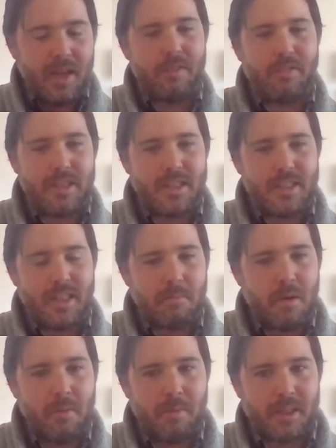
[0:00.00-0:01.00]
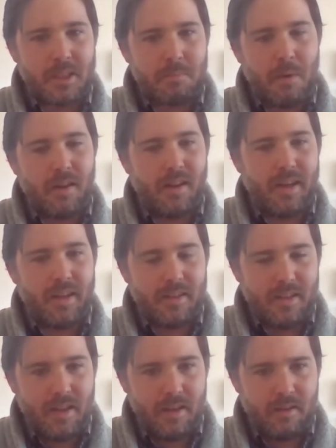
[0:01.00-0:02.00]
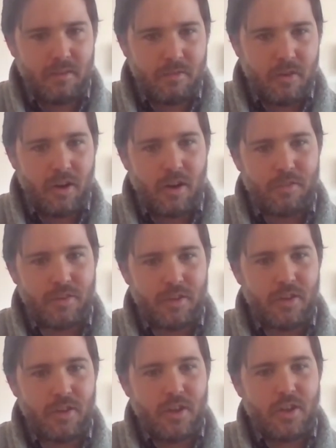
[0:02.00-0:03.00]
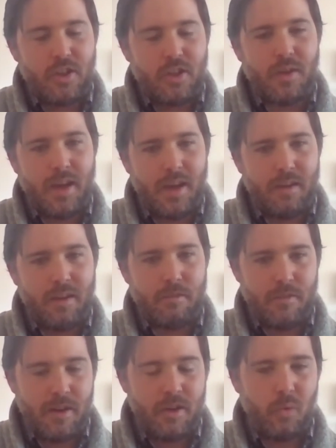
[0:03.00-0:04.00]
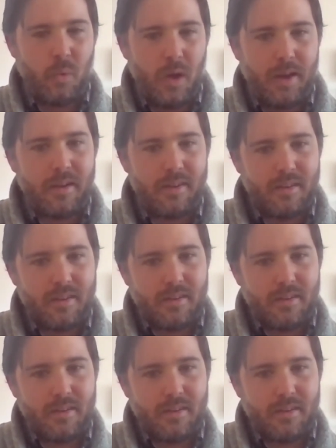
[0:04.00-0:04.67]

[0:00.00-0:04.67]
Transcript: if this is in the public spotlight, then very often you can find a way.